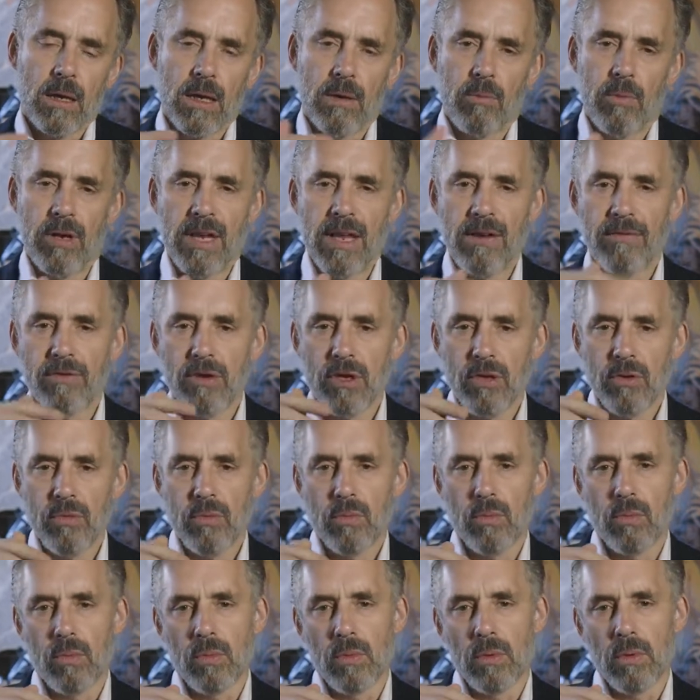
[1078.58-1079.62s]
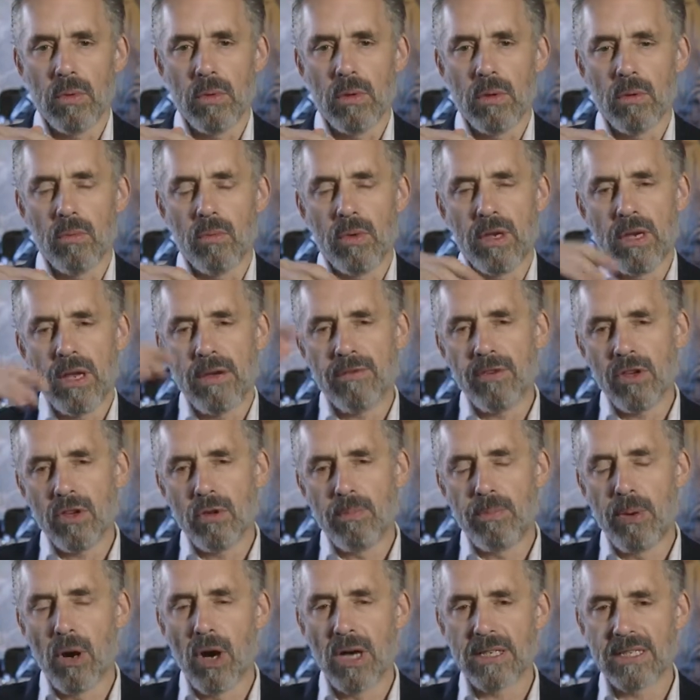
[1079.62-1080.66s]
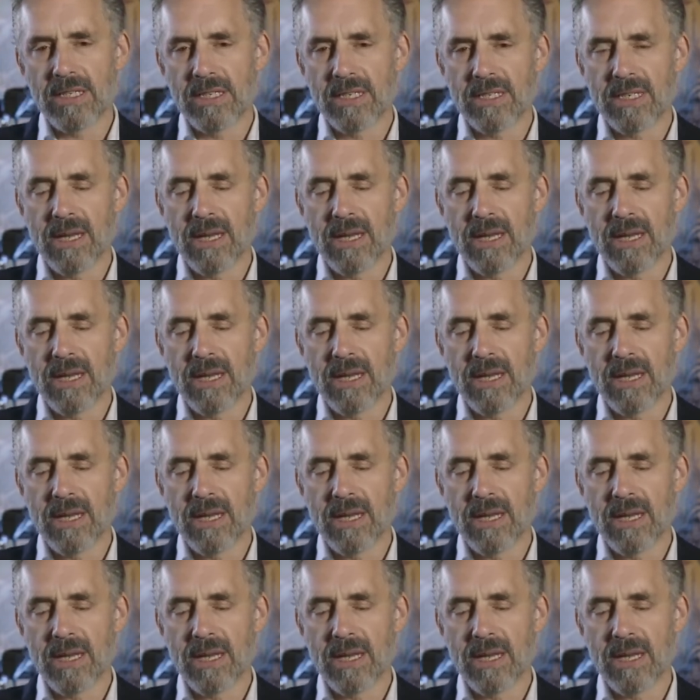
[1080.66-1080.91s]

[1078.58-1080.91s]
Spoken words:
whenever you posit